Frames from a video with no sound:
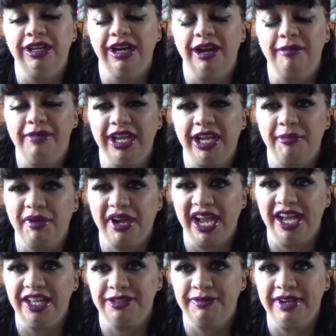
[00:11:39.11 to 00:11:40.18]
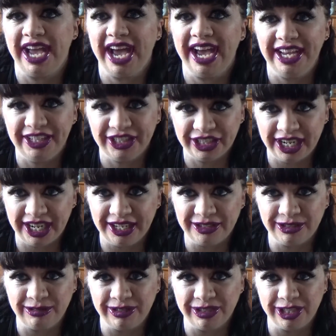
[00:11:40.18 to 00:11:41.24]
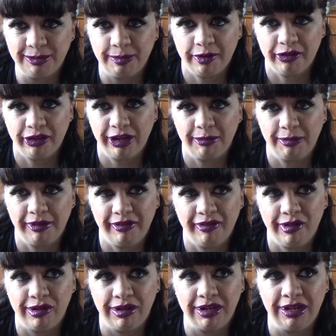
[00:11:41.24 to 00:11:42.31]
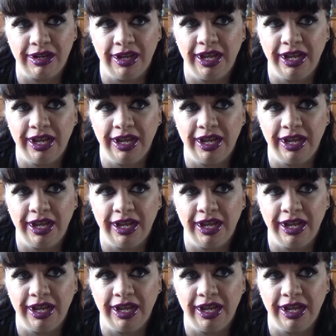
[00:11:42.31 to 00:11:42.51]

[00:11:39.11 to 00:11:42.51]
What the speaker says: a Makeup Academy eyeshadow in Superdrug before,